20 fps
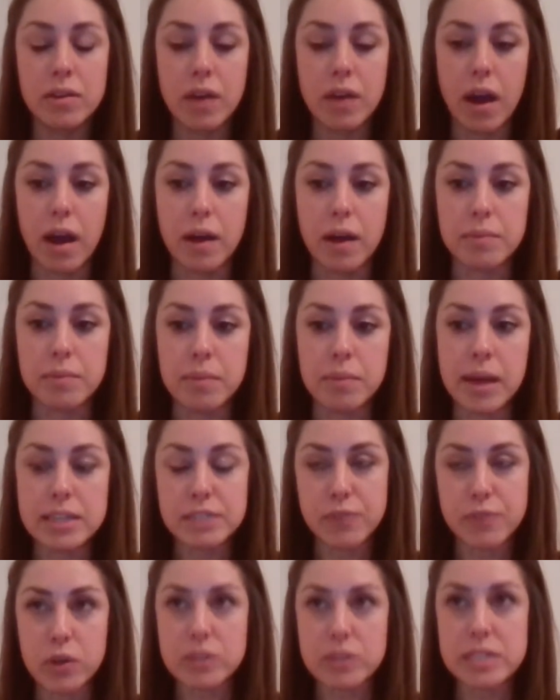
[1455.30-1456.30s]
Uh, as
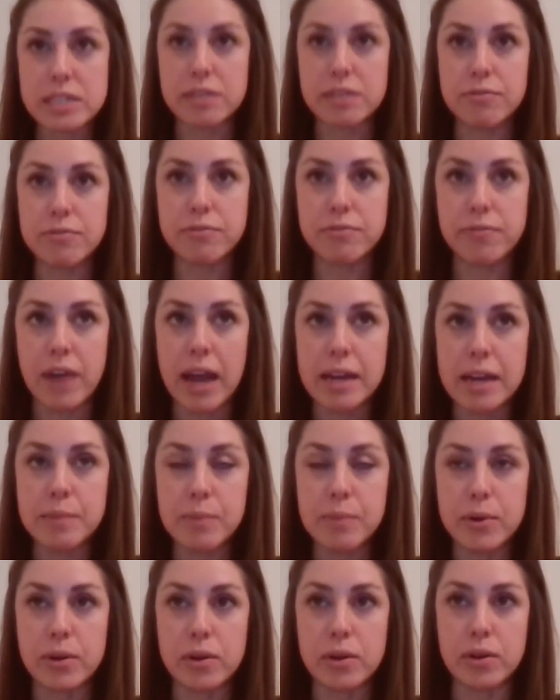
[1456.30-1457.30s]
far as the
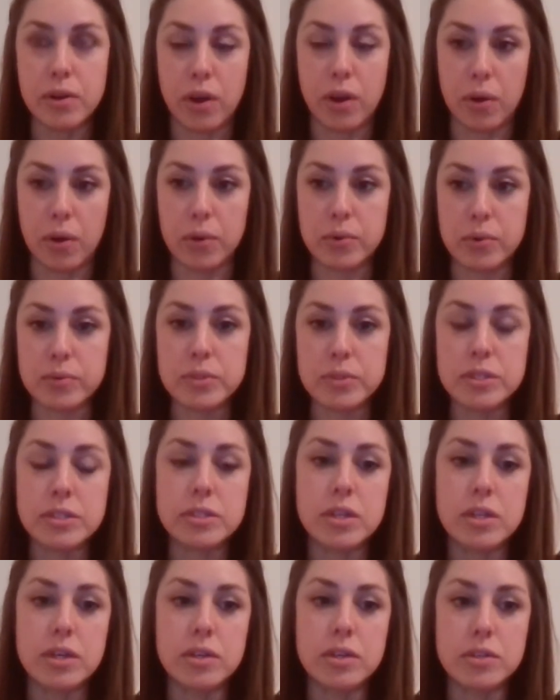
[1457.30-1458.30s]
fiber
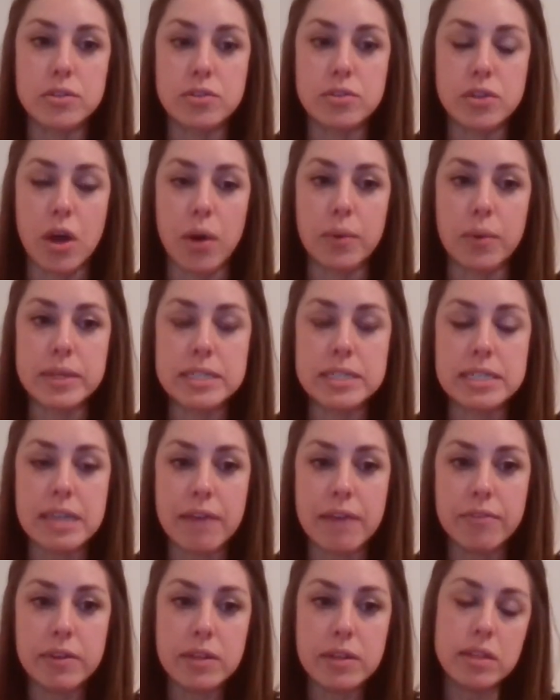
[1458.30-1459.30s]
goes, so
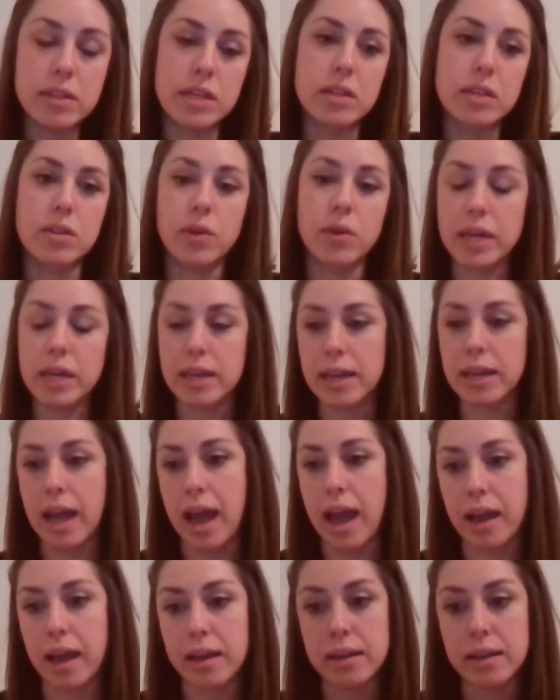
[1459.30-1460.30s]
definitely looking
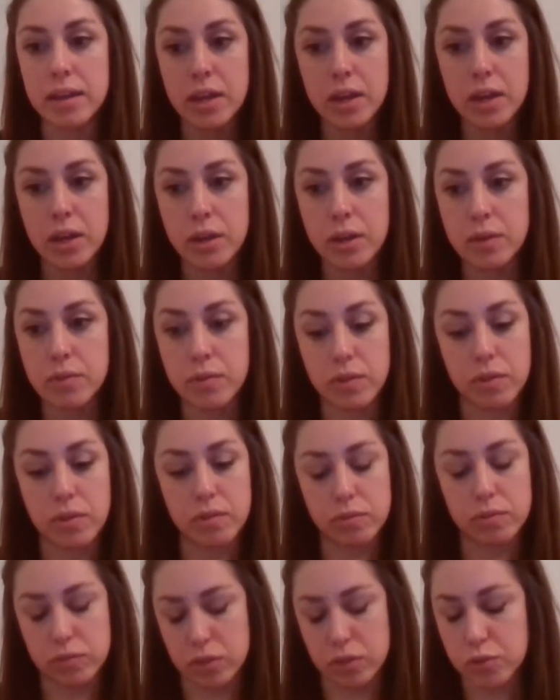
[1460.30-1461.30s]
at
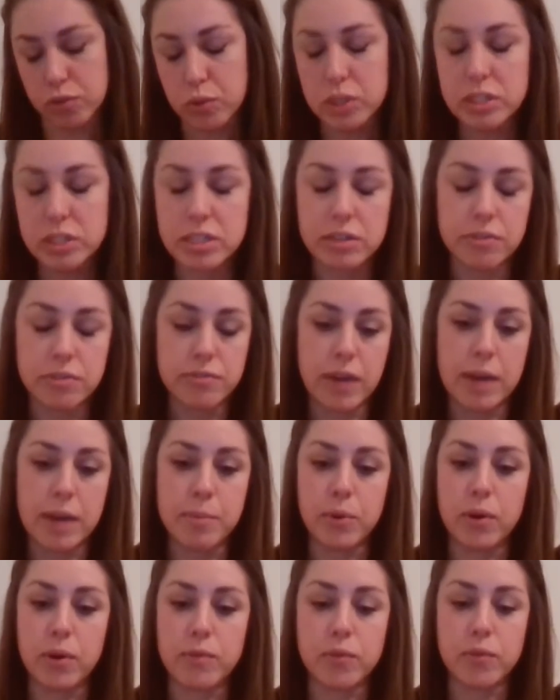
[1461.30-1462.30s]
the, the sources of
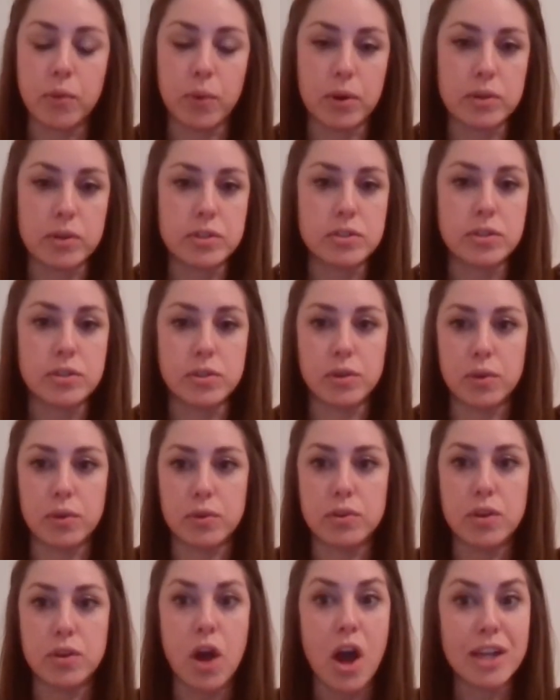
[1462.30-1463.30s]
fiber, of course, your
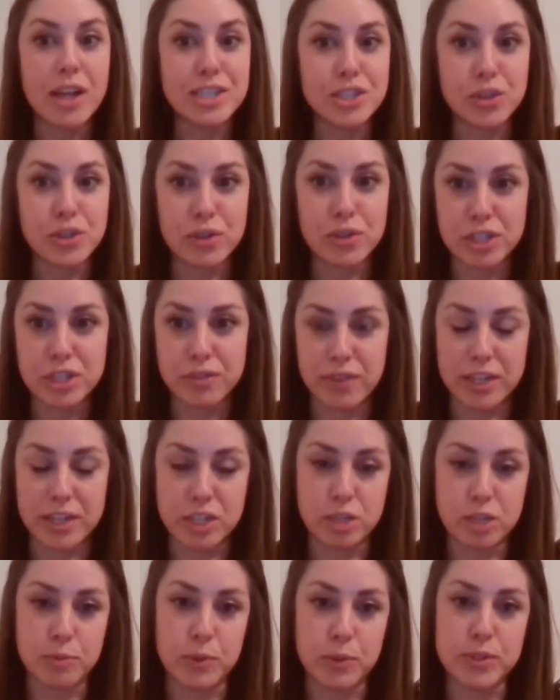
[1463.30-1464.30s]
non-starchy
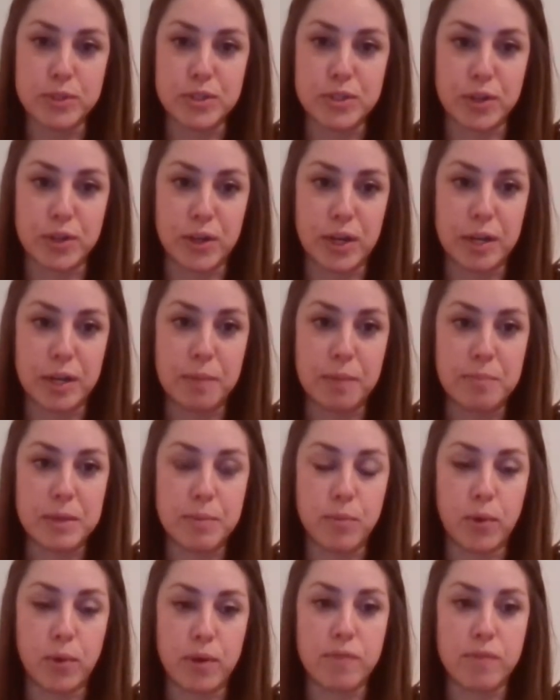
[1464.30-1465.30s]
vegetables are going to be
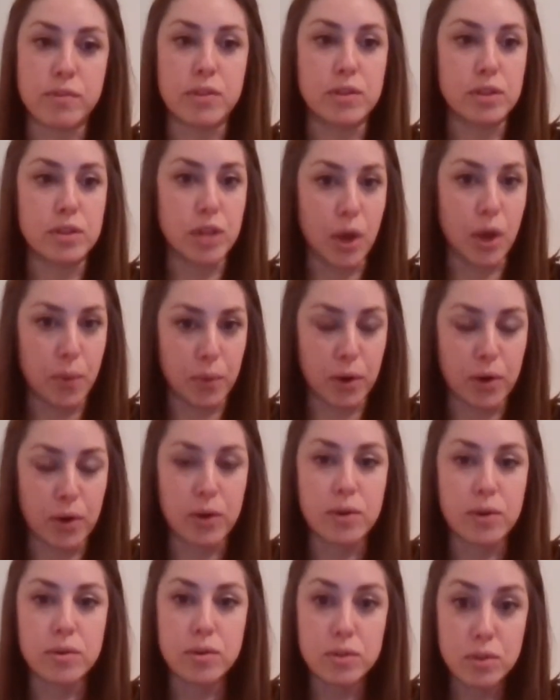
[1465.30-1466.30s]
more of the
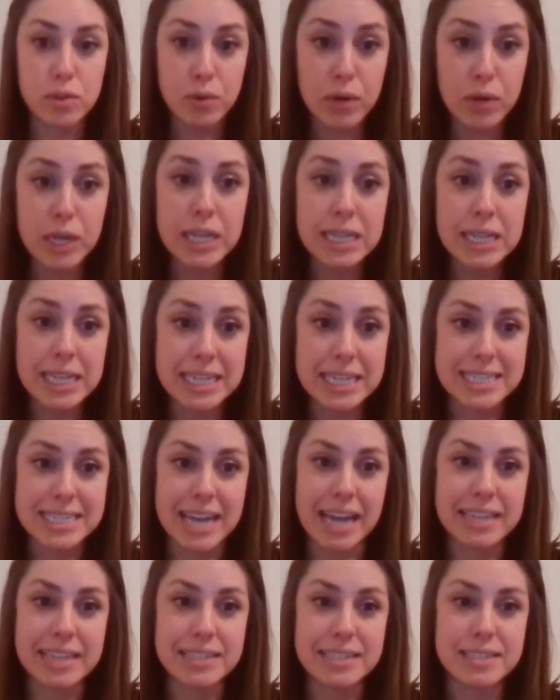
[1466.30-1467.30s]
lower calorically
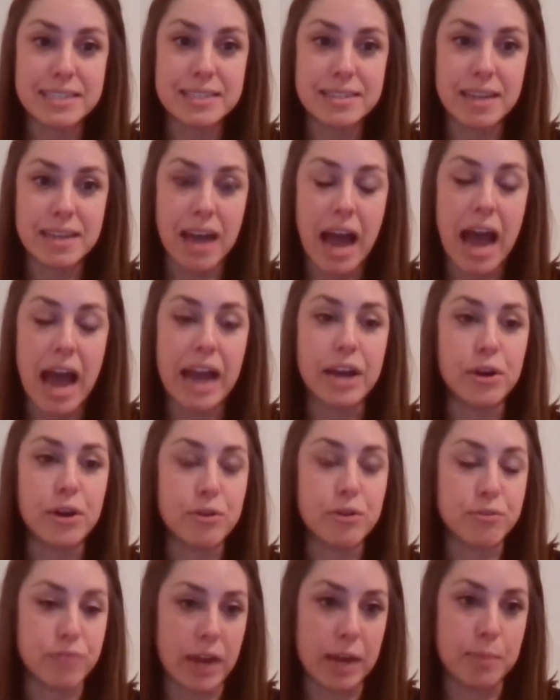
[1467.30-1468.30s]
dense, higher
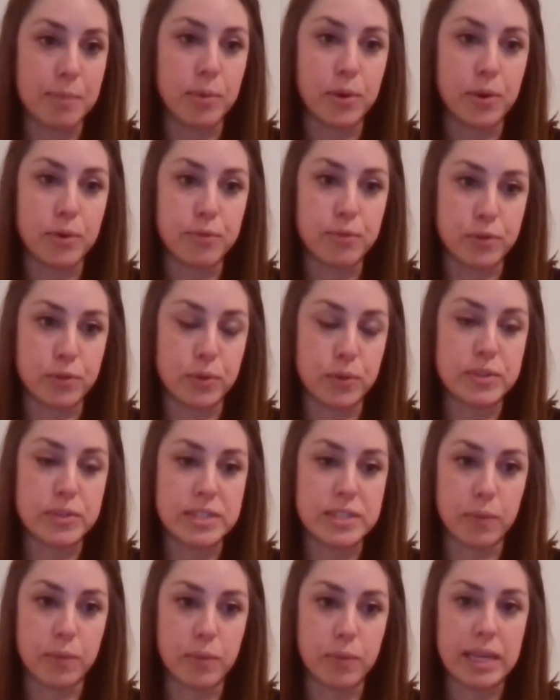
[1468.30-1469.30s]
fiber foods
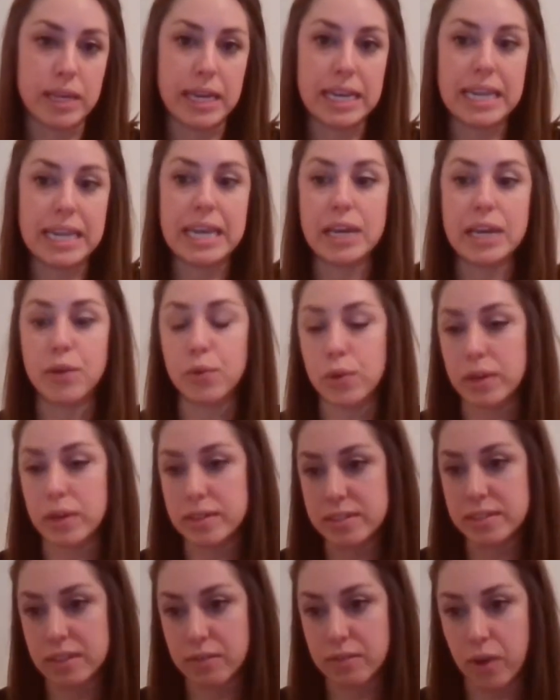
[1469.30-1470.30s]
that we can
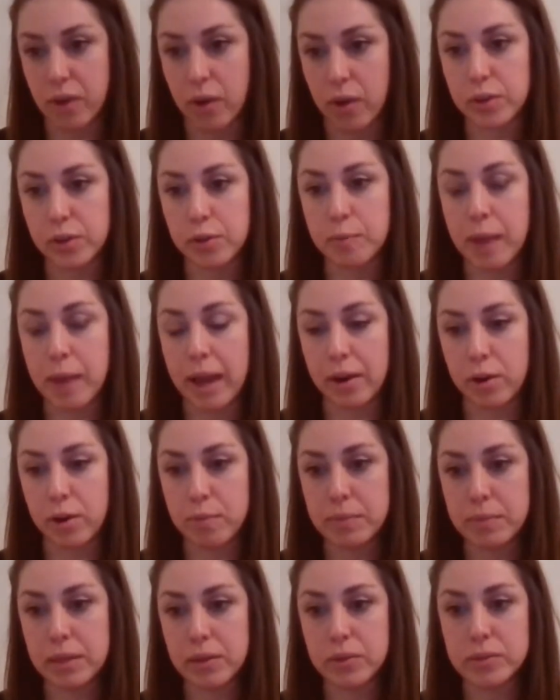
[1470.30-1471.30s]
increase in volume at our
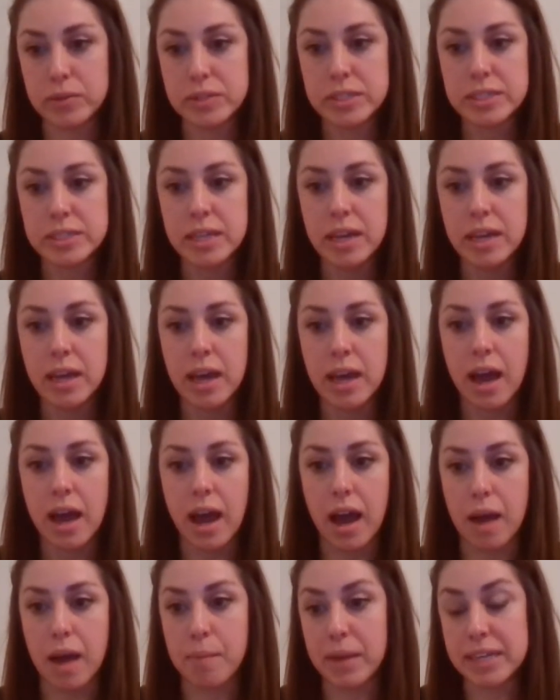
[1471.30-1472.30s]
meals.
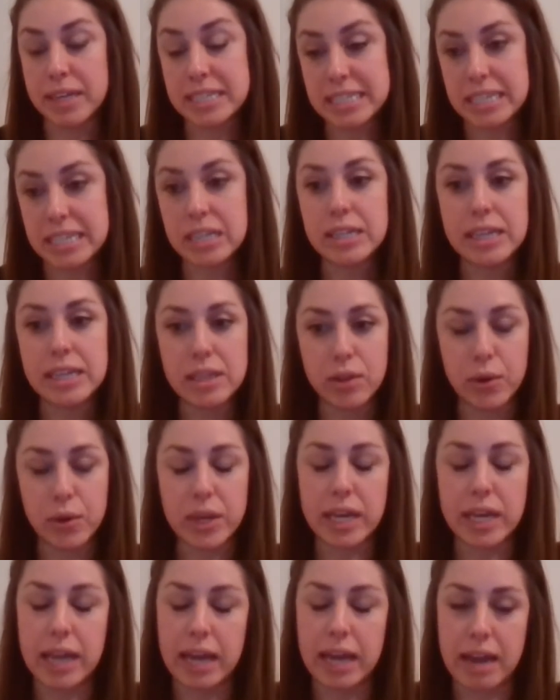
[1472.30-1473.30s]
Um, ideally
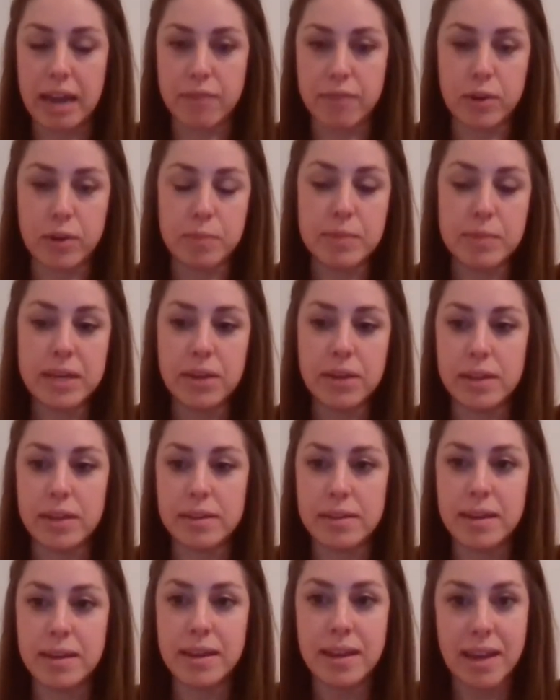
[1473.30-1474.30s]
looking at every meal
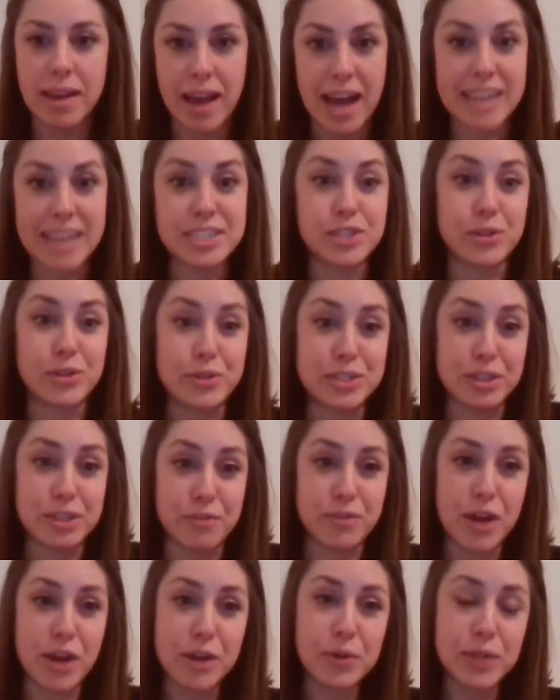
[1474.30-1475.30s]
and asking
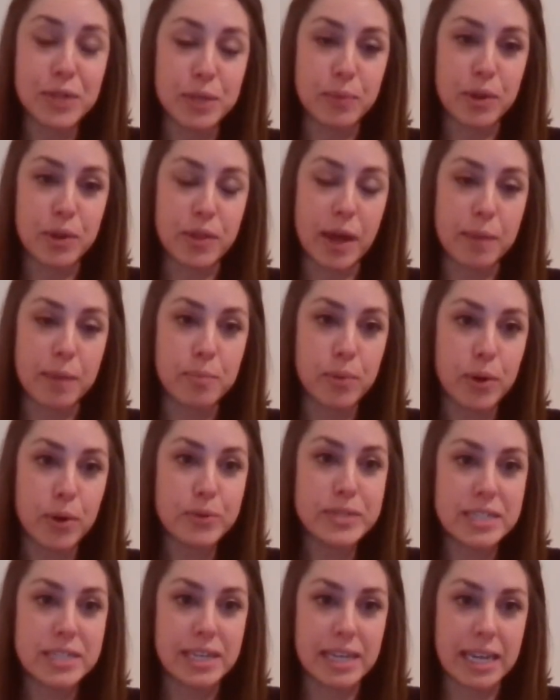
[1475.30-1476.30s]
yourself not only where that
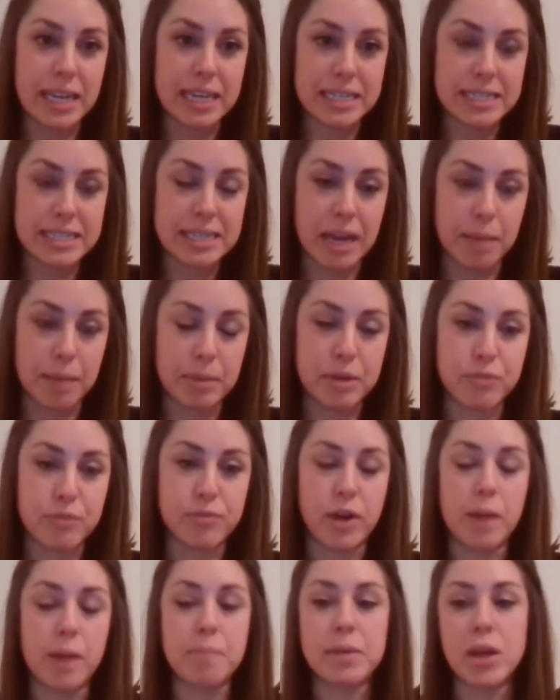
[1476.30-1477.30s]
protein is coming
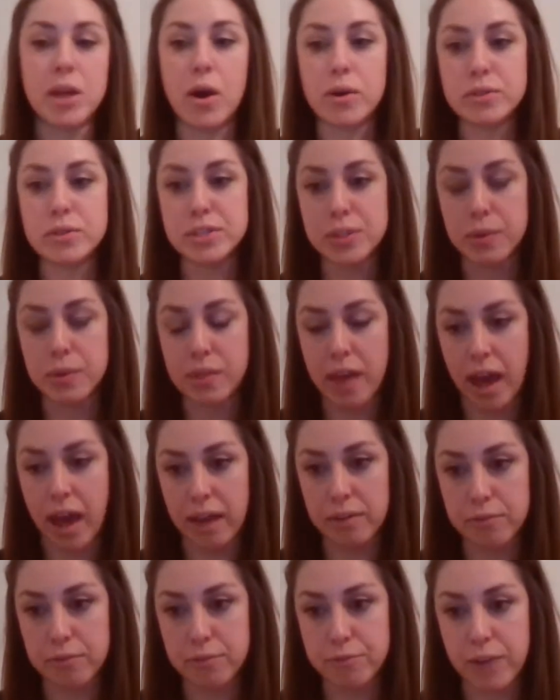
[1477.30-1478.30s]
from, but also
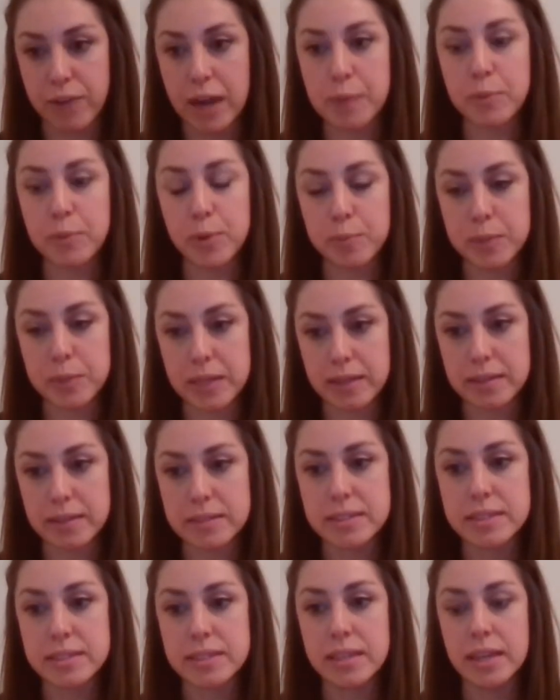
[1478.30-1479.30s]
that fiber
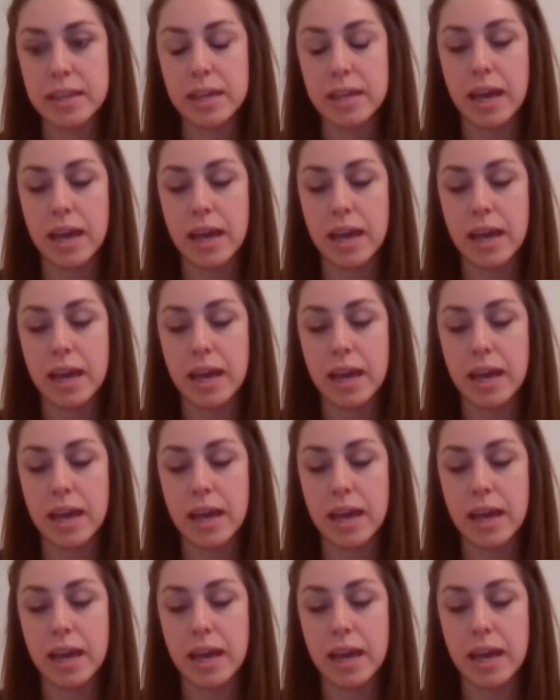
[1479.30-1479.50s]
piece.